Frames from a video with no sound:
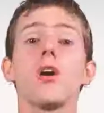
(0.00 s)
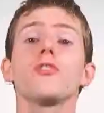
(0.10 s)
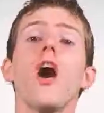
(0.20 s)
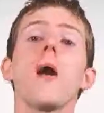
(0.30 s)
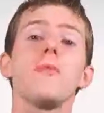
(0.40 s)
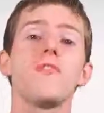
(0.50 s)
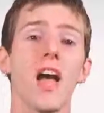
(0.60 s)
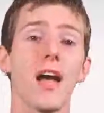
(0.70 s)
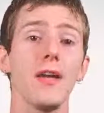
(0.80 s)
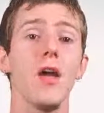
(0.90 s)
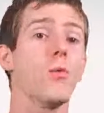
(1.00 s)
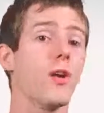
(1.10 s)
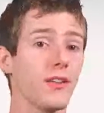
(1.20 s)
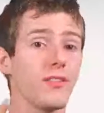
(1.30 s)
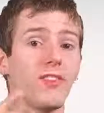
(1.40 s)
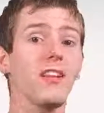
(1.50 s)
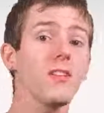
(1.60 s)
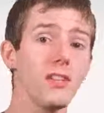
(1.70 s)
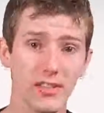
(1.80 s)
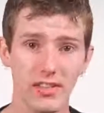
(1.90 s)
On top of that, while a
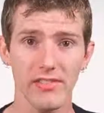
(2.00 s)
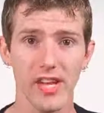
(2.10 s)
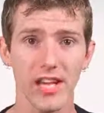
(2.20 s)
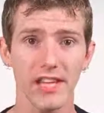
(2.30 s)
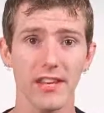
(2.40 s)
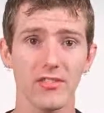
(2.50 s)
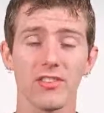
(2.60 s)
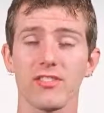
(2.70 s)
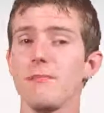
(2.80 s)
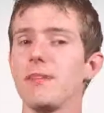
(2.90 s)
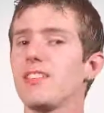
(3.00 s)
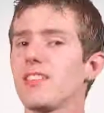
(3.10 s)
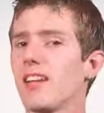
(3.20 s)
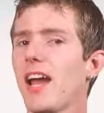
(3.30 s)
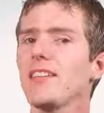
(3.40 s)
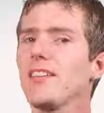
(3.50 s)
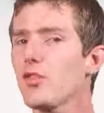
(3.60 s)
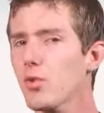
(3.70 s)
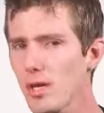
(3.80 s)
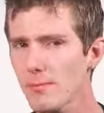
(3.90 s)
single-link DVI connection is limited to
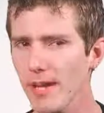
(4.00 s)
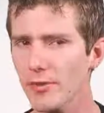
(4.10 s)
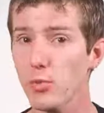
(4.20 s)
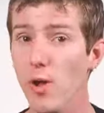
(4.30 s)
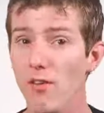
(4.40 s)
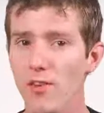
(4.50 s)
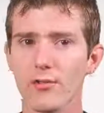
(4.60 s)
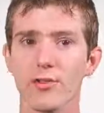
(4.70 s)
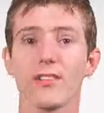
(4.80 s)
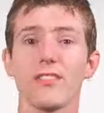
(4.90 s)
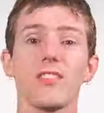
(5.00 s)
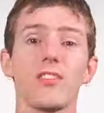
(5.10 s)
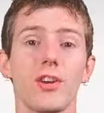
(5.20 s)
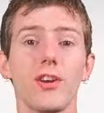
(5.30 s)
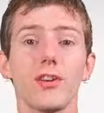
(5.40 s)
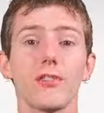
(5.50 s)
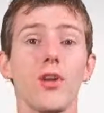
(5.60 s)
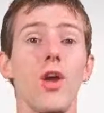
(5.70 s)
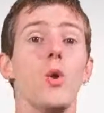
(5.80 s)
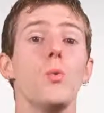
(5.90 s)
1920 by 1200 at 60
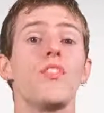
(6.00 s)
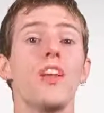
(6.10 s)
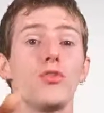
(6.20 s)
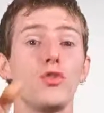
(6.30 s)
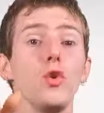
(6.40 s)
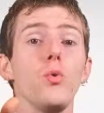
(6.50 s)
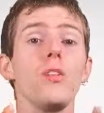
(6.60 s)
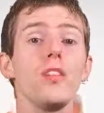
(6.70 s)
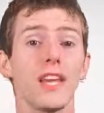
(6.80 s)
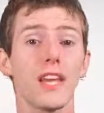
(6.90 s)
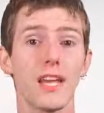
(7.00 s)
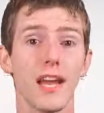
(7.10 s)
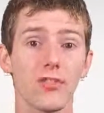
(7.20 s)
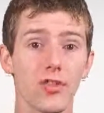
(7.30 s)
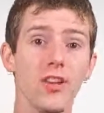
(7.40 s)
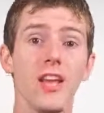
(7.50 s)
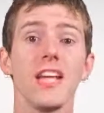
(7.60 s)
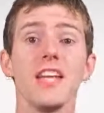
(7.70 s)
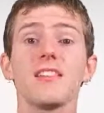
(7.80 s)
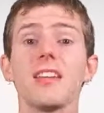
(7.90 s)
Hz, with a dual-link connection,
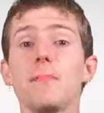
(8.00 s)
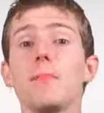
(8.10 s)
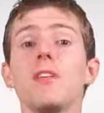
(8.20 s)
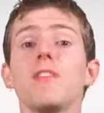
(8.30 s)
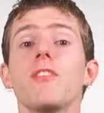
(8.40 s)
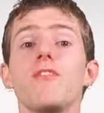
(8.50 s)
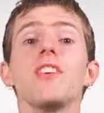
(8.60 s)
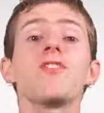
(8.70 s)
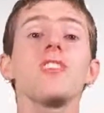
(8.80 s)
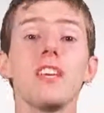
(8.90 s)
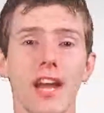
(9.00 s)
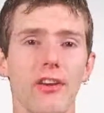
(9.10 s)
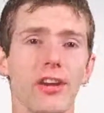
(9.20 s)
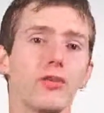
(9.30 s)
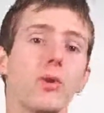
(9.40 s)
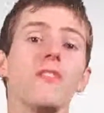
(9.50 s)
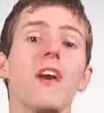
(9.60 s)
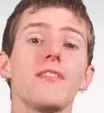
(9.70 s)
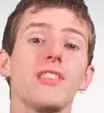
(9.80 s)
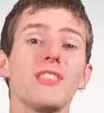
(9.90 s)
it is capable of officially carrying
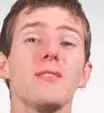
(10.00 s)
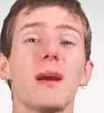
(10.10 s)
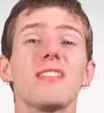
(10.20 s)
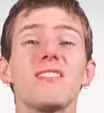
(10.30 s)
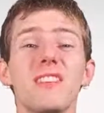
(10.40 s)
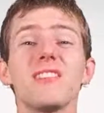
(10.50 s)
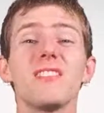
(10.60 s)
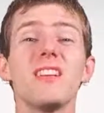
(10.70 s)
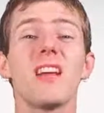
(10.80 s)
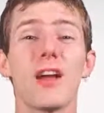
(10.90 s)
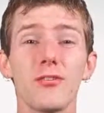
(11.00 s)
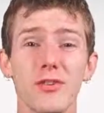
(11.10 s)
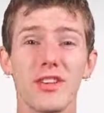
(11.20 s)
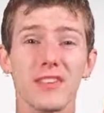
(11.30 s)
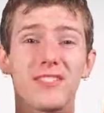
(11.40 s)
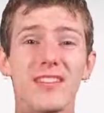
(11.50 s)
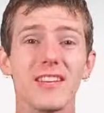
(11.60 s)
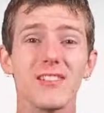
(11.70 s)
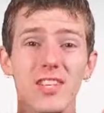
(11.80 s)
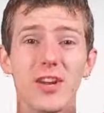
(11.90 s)
2560 by
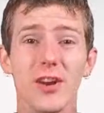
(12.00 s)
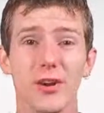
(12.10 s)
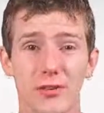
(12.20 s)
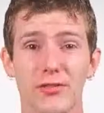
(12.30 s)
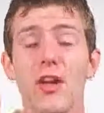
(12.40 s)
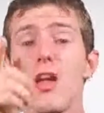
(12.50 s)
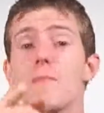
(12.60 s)
1660 Hz.